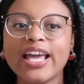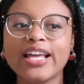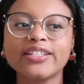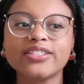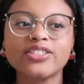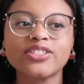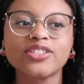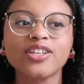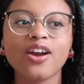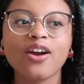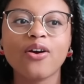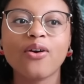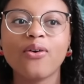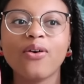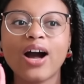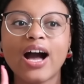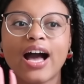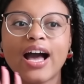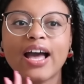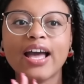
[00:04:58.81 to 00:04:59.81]
and
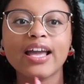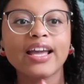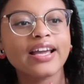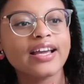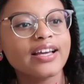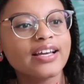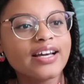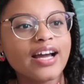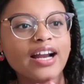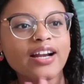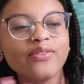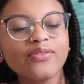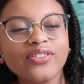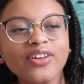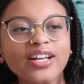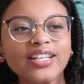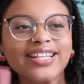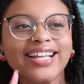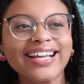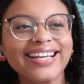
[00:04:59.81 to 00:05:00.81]
so I kind of
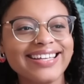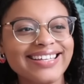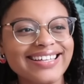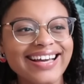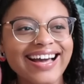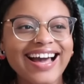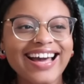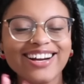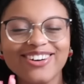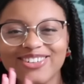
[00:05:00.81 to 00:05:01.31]
thought like I